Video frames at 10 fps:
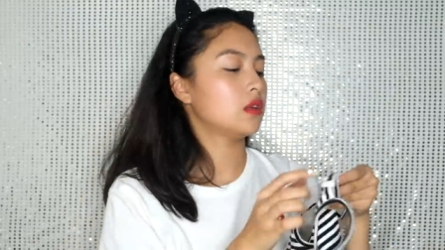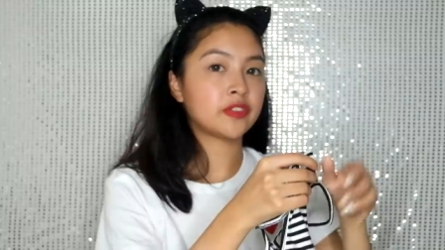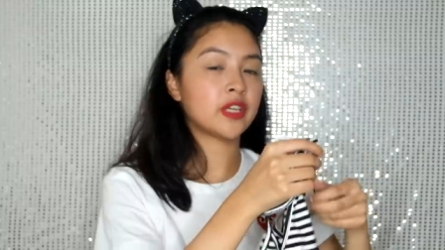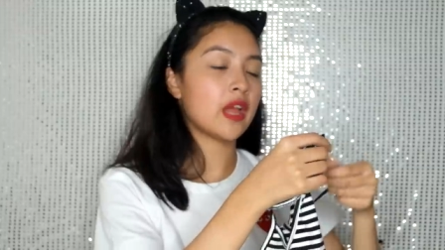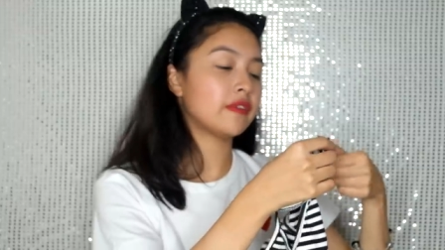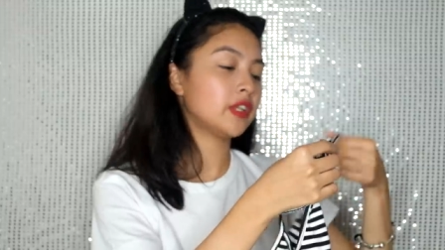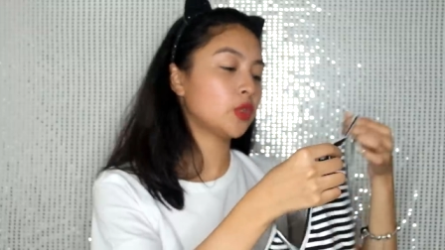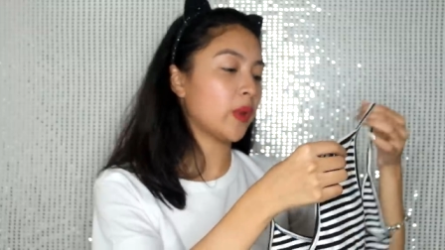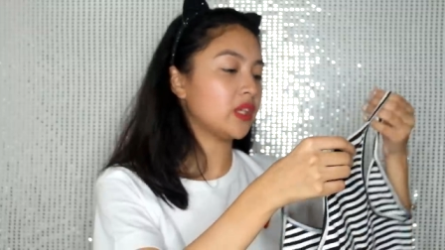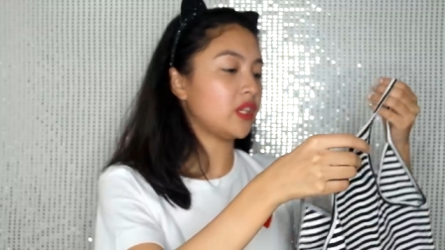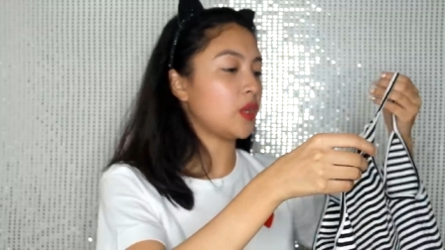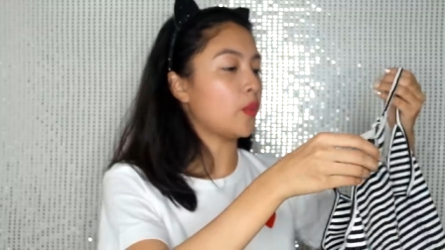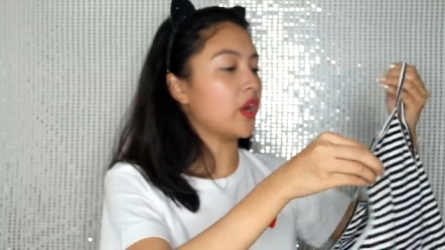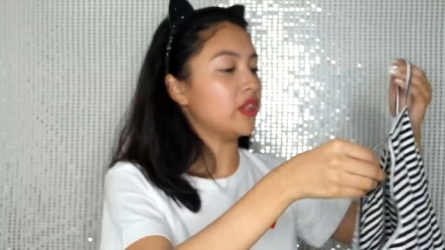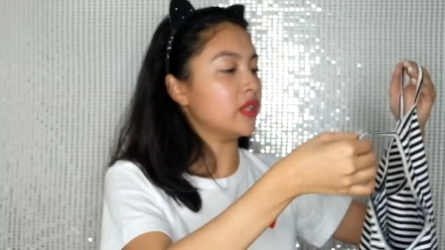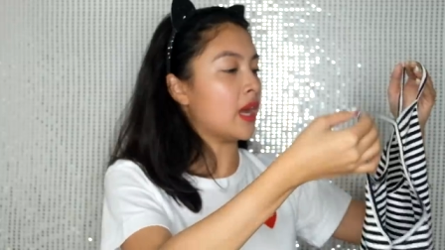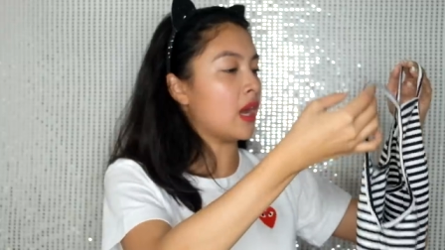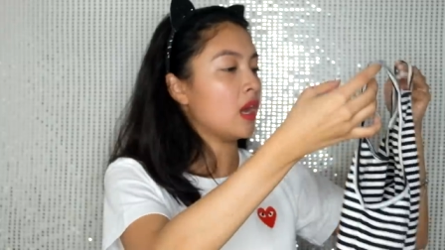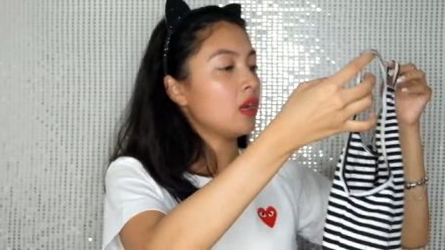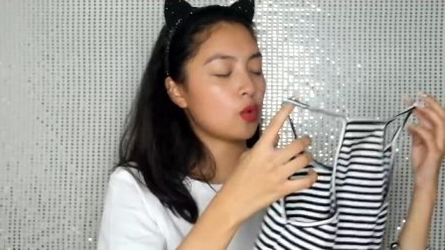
Forever 21 na